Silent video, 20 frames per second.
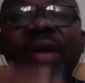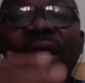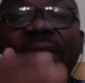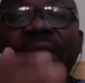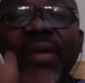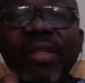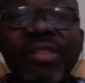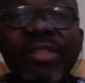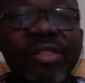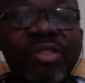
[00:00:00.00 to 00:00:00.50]
are
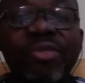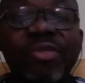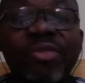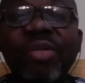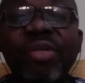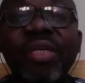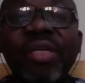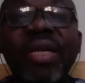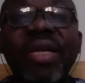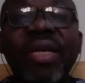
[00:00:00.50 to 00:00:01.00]

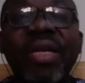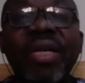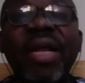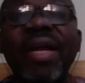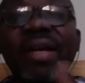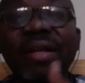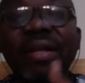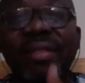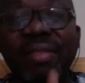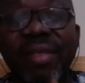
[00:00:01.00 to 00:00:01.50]
registering
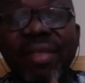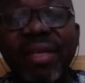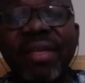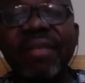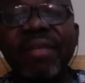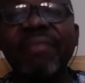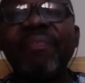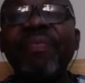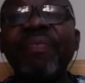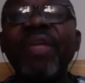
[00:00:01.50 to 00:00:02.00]

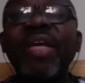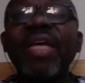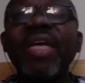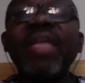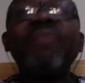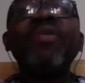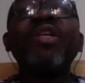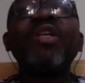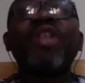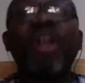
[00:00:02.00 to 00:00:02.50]
anything, it
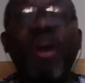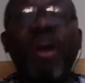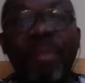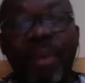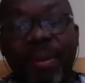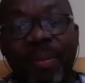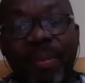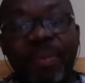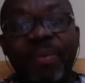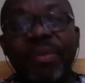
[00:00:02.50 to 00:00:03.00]
will come up.